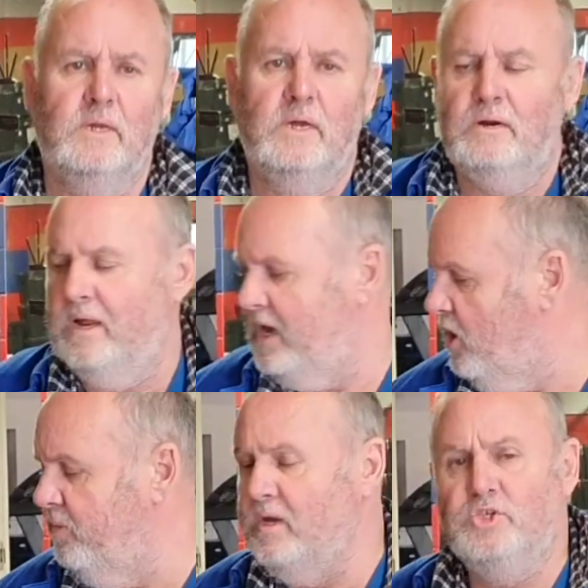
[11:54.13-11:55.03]
Right, I
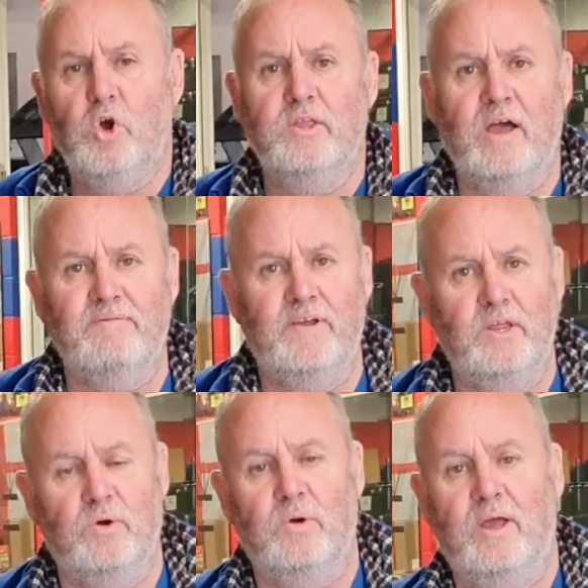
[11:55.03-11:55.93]
hope you enjoyed that
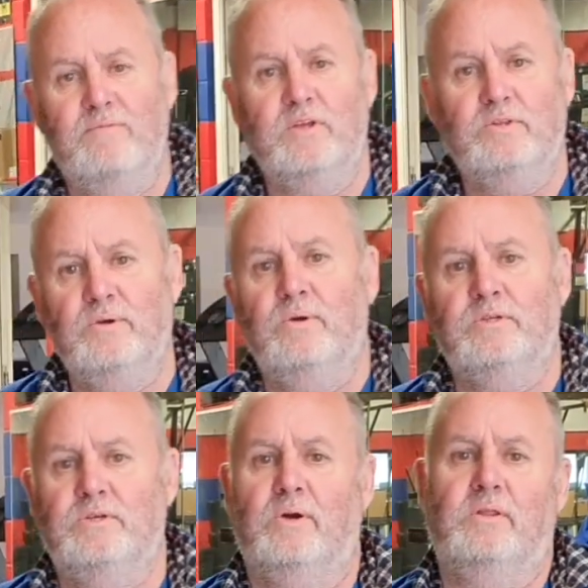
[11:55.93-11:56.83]
video. If you did
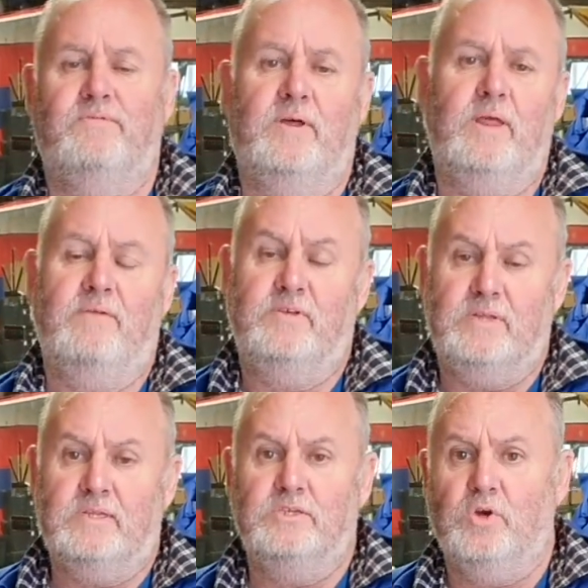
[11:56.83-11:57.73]
enjoy
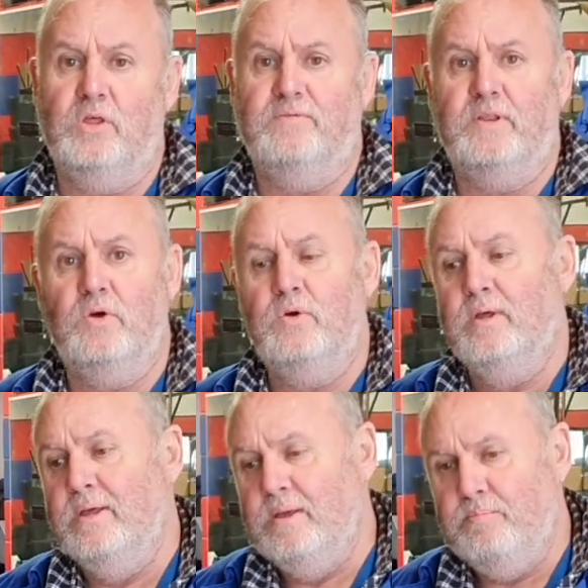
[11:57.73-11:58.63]
the video,
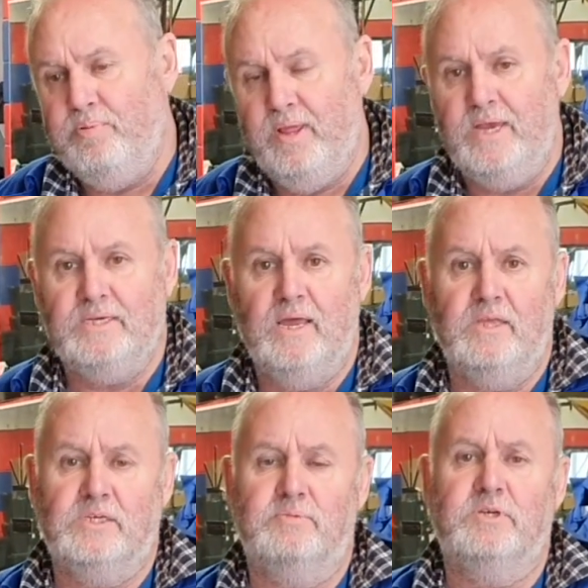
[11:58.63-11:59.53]
please hit the
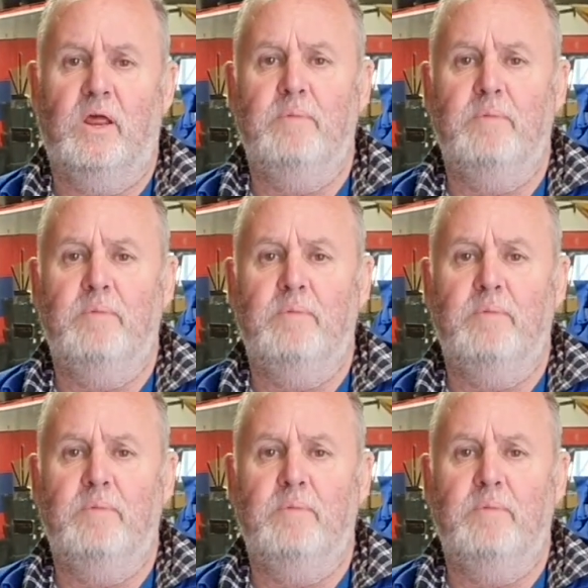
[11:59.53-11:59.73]
subscribe